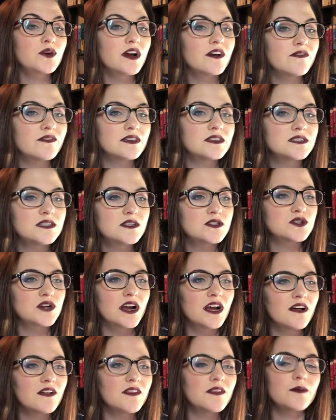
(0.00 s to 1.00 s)
preface to the
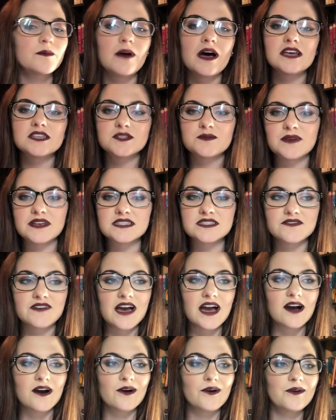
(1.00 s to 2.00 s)
trial and the masterpiece of
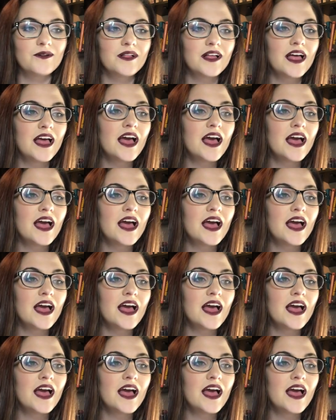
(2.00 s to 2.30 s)
Howl.